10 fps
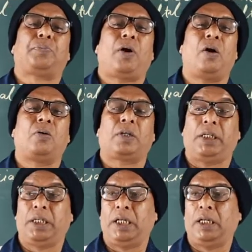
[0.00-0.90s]
found
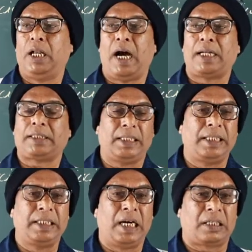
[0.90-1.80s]
a large
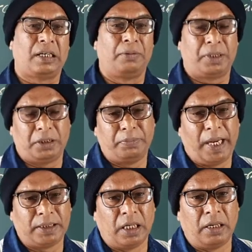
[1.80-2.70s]
area coverage
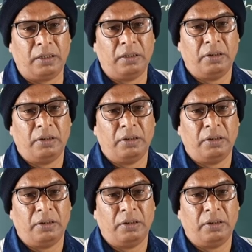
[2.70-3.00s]
by the